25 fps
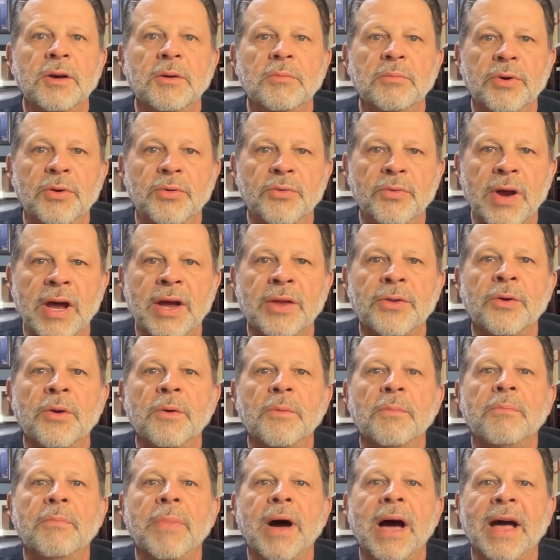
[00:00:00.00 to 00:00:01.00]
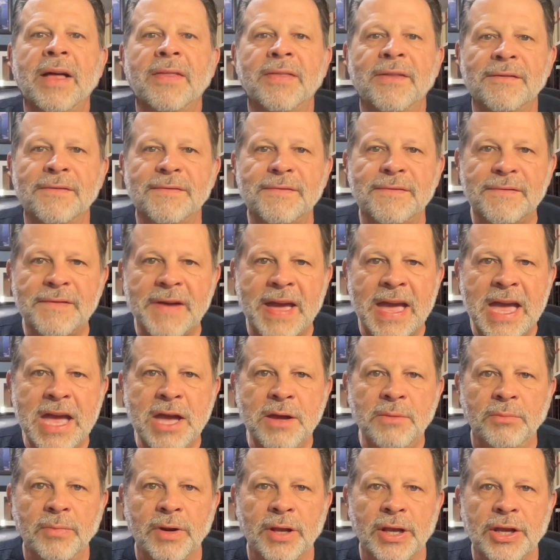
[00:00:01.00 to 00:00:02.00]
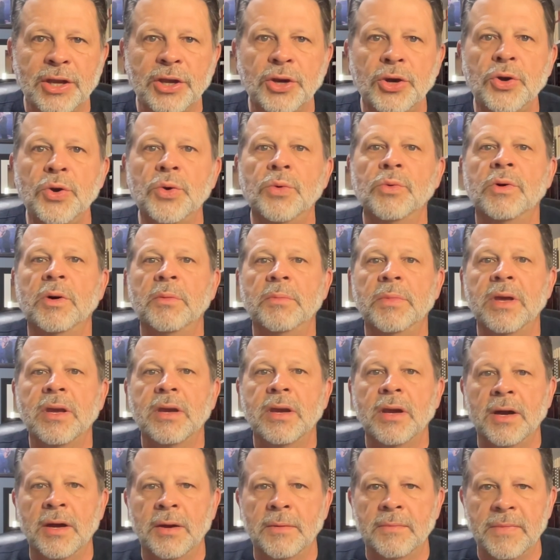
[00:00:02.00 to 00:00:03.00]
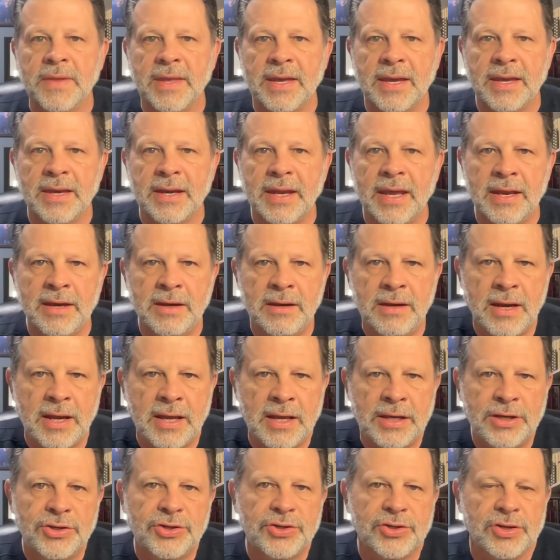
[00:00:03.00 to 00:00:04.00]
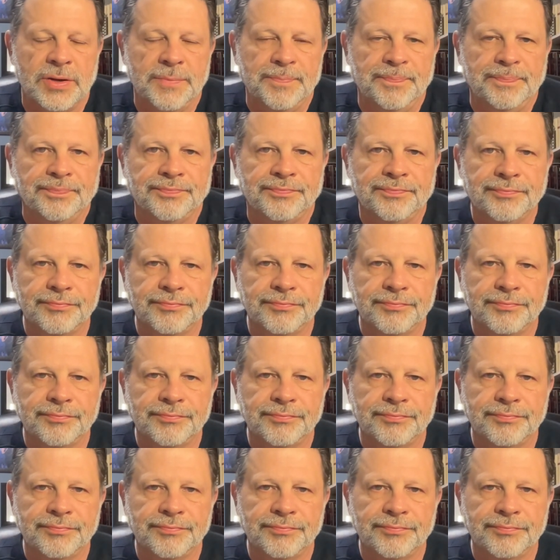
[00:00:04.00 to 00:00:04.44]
but rather by the family who will become then a nation.